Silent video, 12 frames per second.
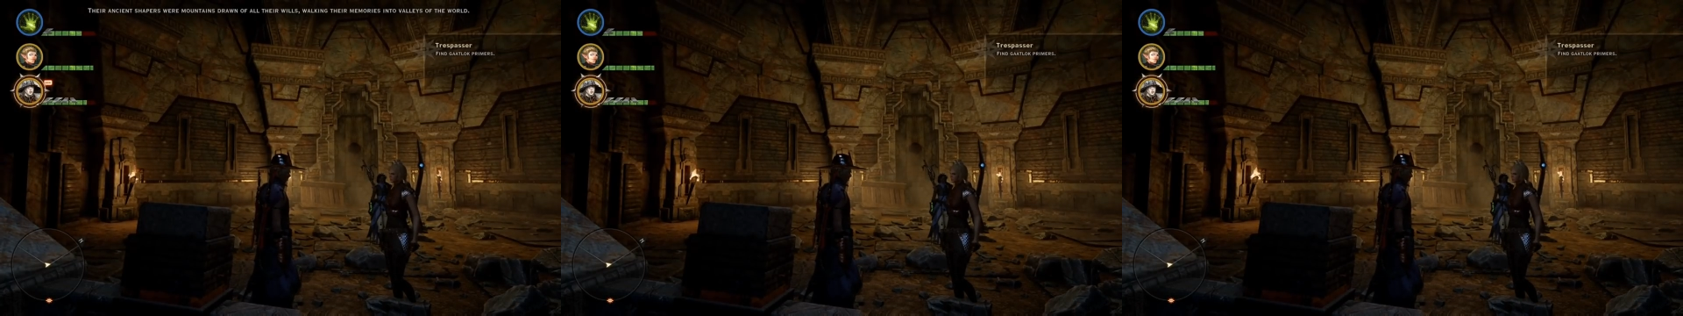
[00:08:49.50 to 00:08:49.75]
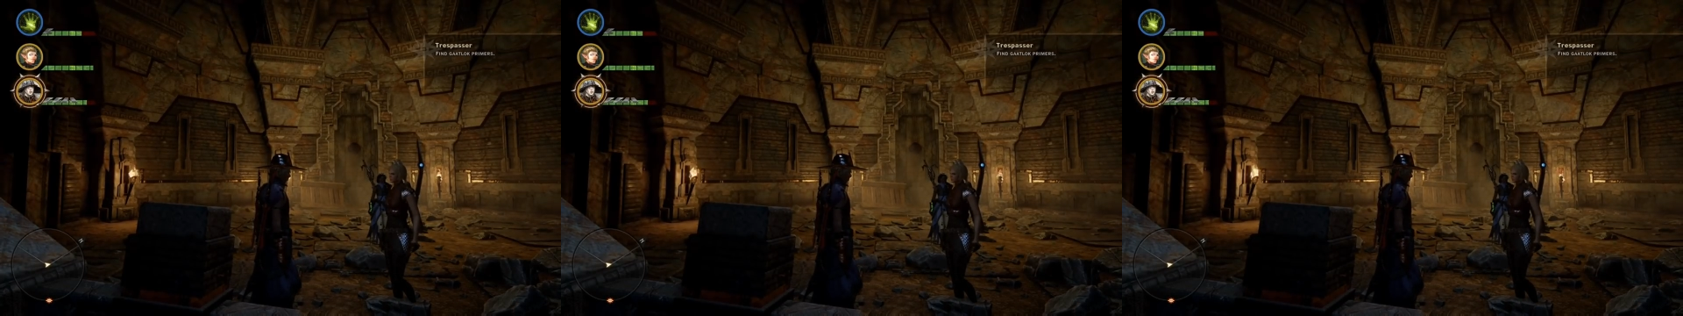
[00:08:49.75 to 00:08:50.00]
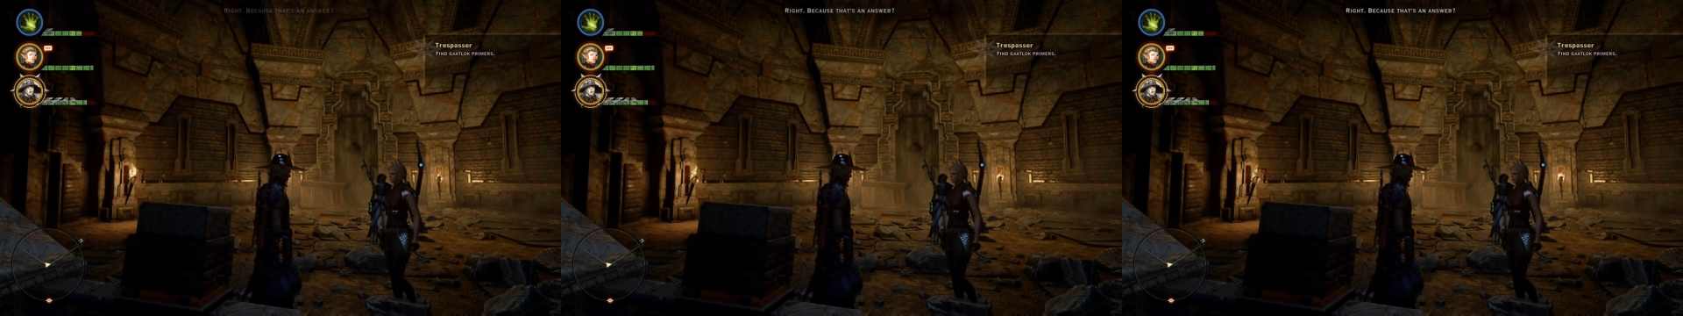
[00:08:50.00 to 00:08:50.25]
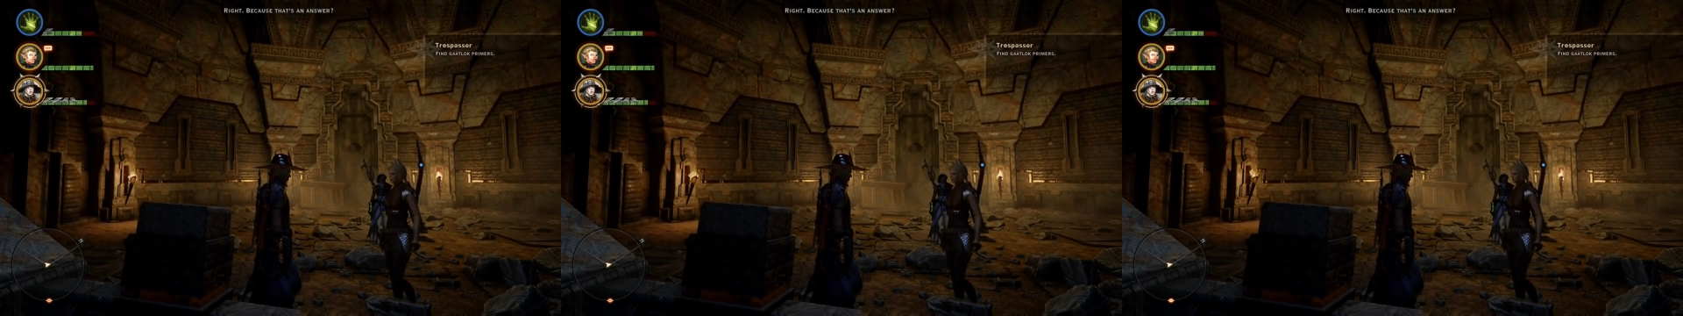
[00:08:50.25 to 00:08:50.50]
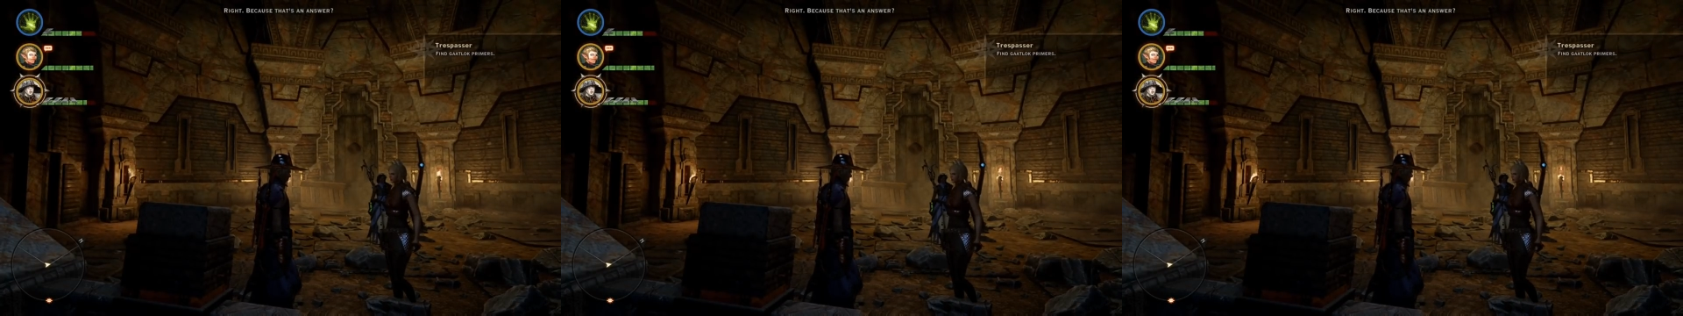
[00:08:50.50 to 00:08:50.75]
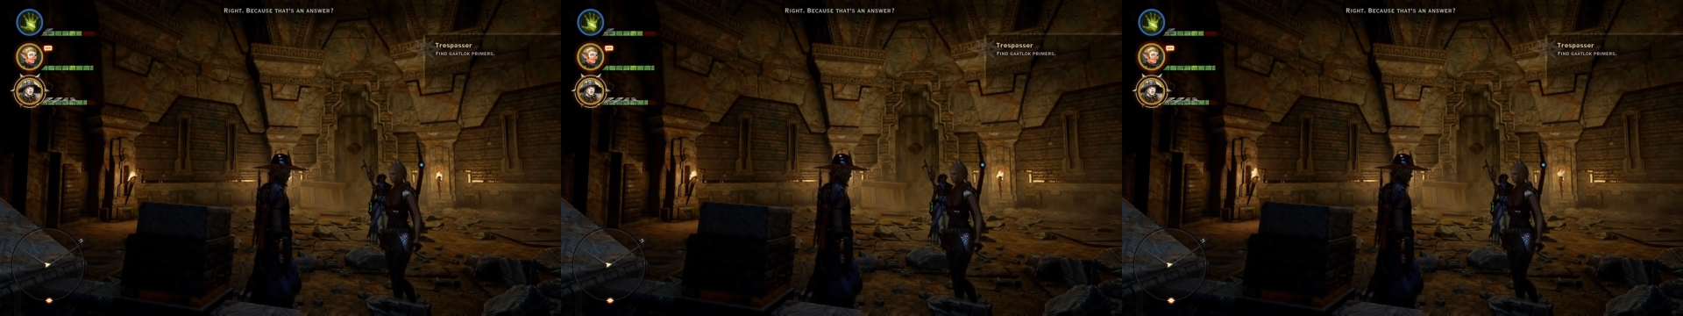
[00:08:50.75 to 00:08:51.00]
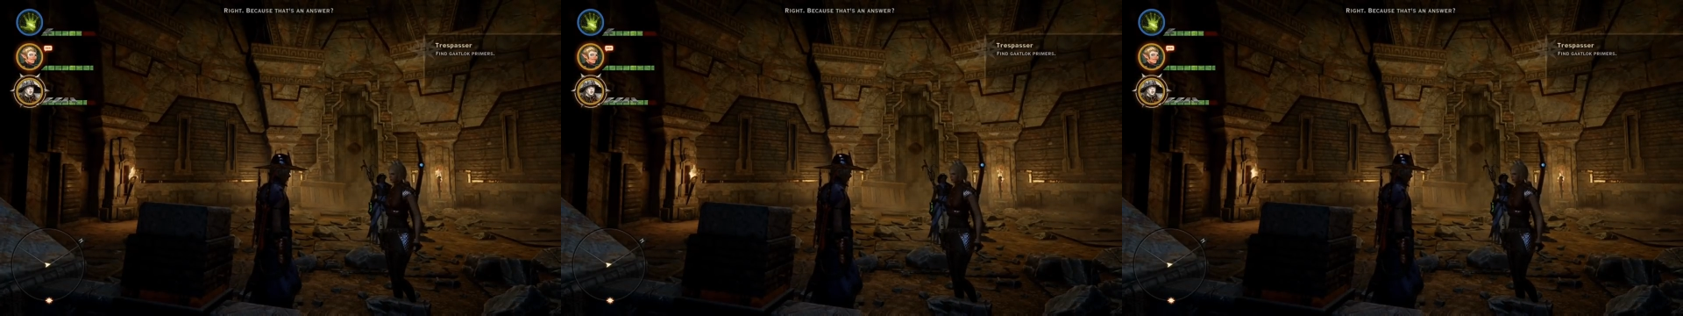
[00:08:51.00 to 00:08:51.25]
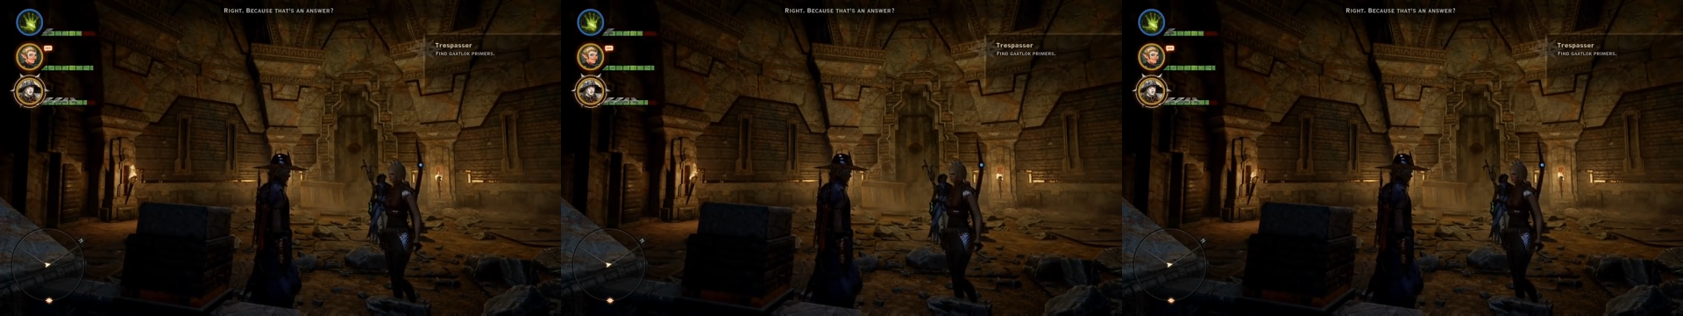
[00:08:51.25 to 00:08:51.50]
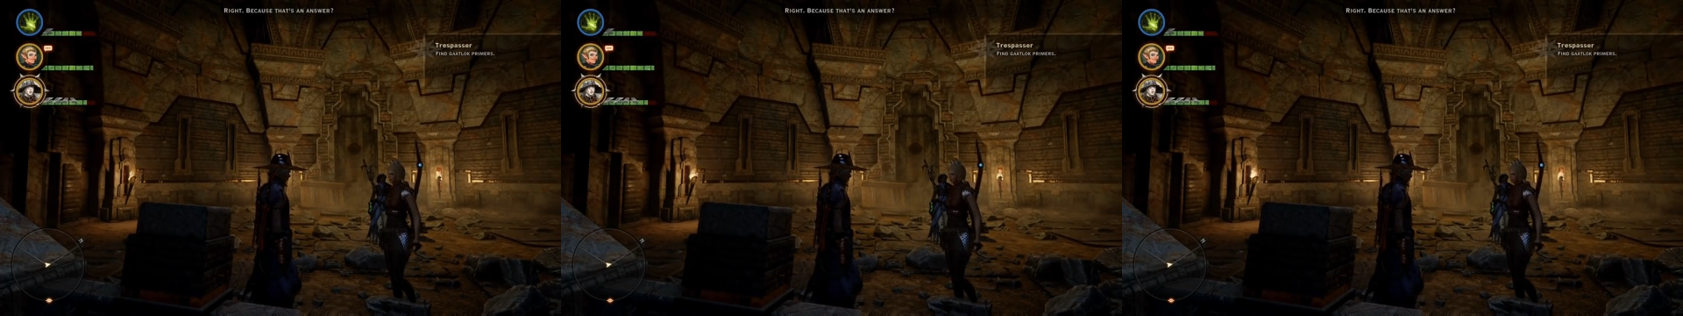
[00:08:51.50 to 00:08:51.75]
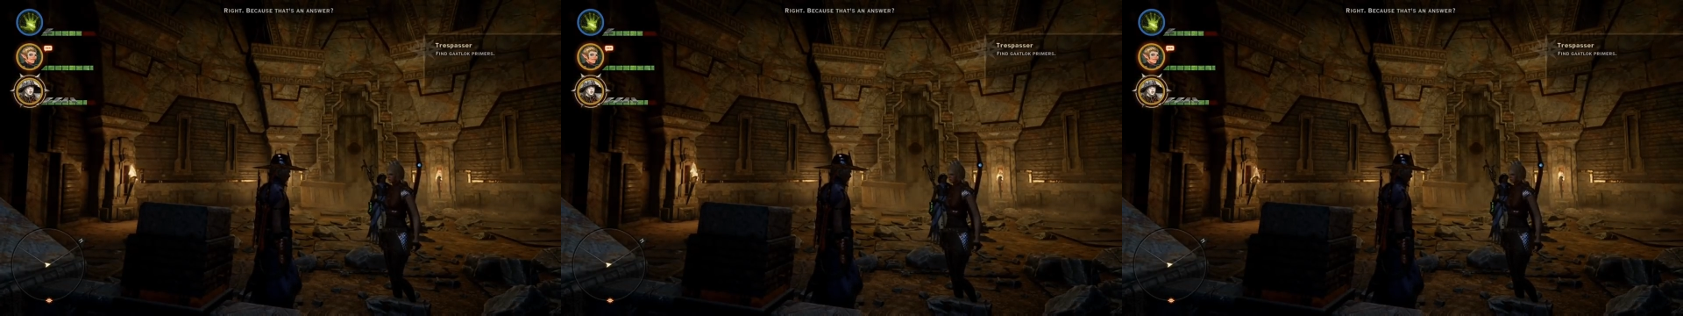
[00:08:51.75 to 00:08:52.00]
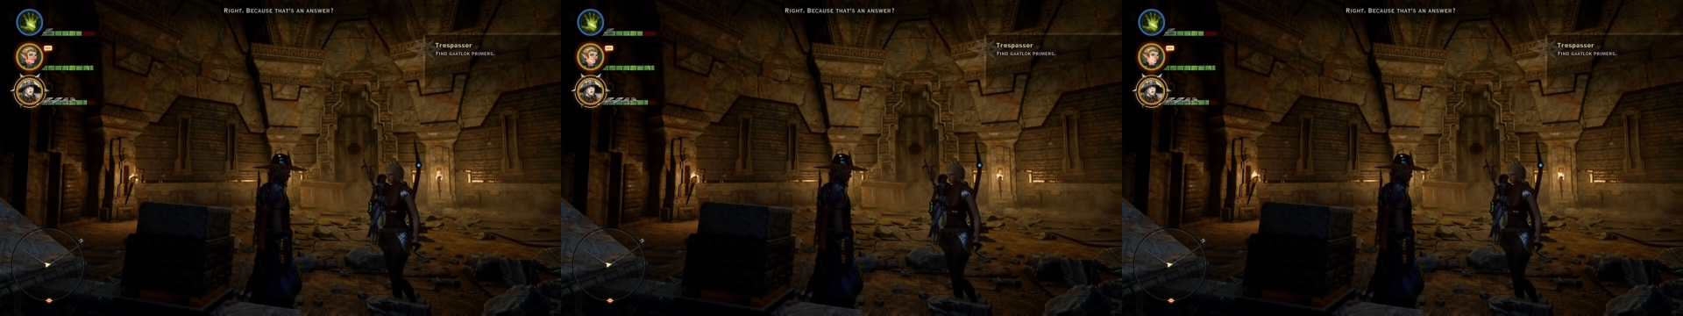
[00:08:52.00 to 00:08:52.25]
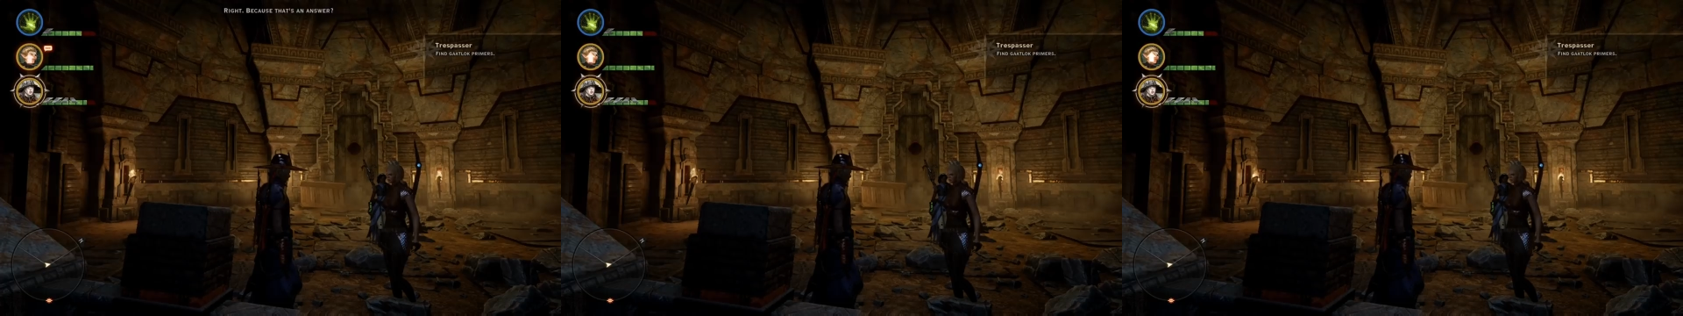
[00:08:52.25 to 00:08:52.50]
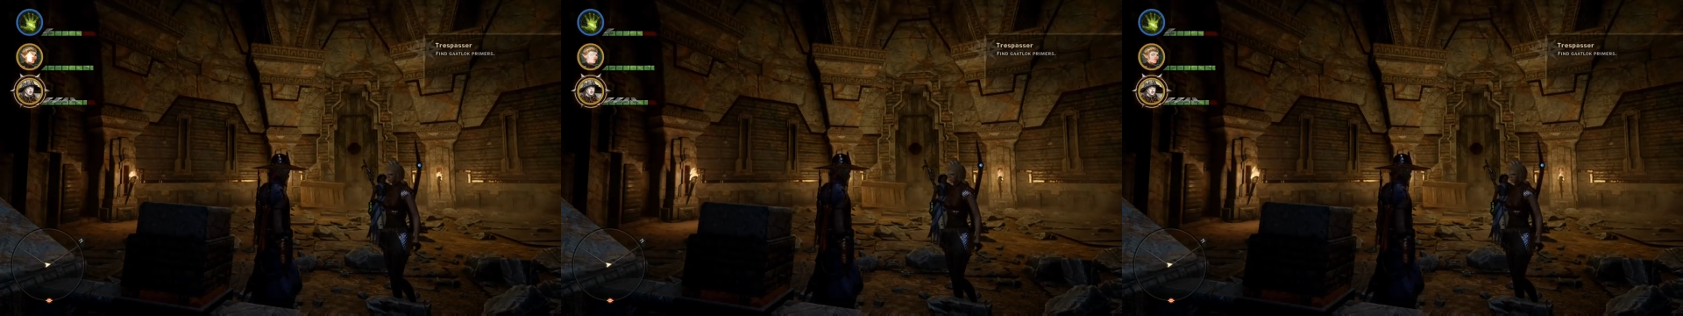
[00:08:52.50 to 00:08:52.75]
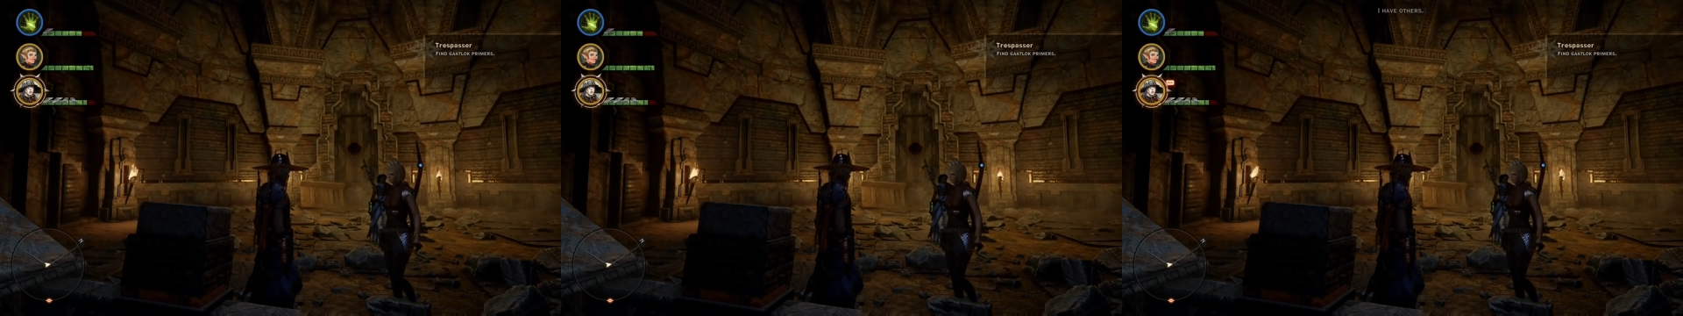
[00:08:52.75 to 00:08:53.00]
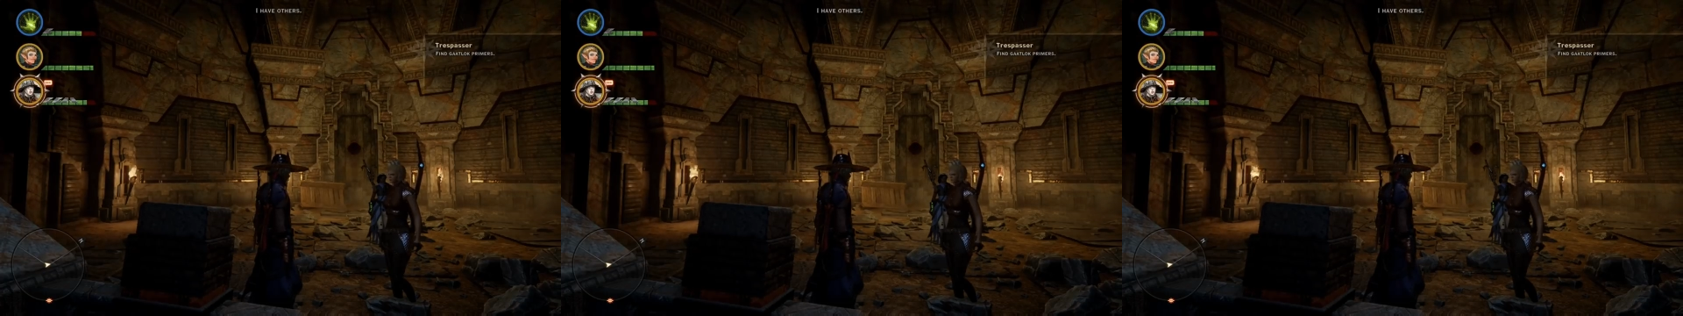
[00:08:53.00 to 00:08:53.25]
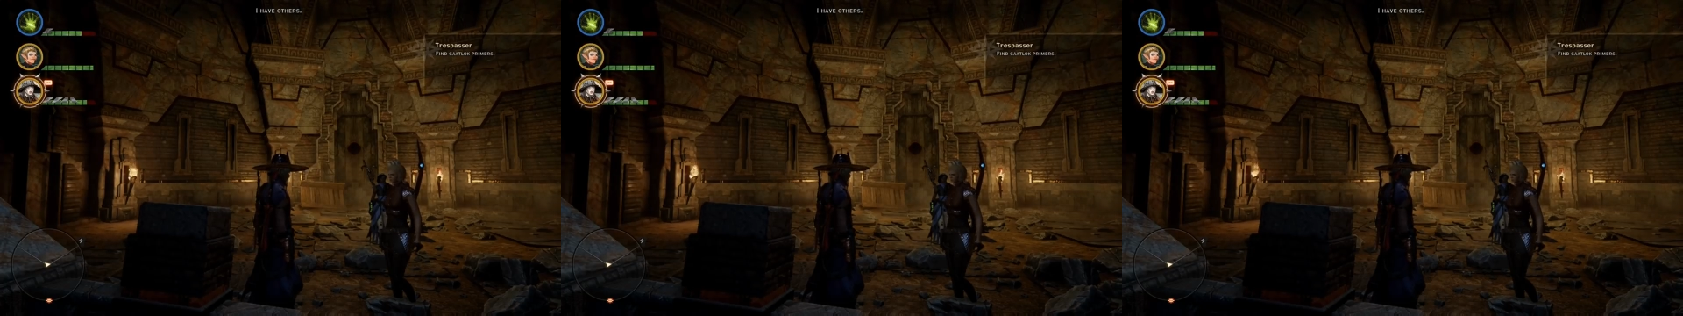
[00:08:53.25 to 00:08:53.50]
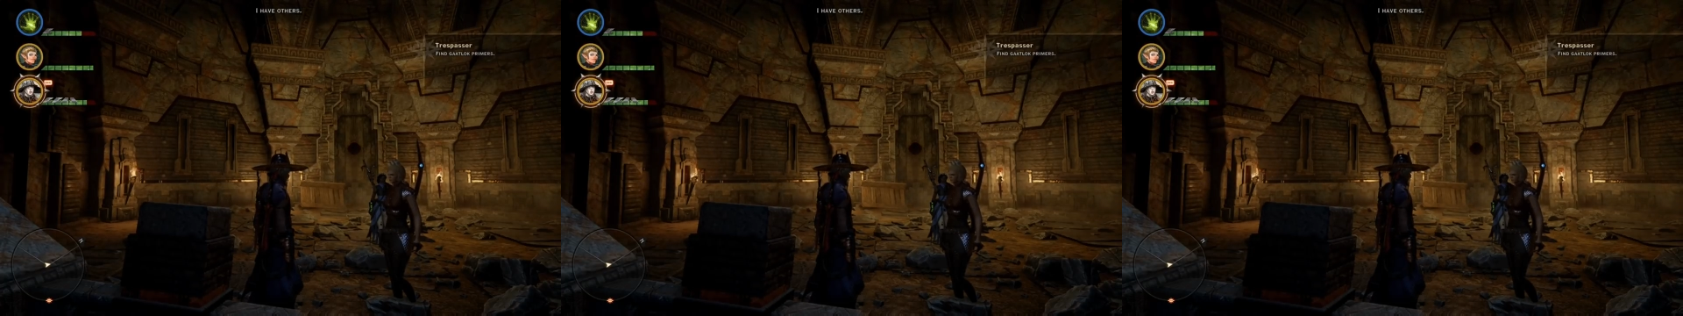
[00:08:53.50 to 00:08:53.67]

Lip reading: Nobody's mouth can be seen.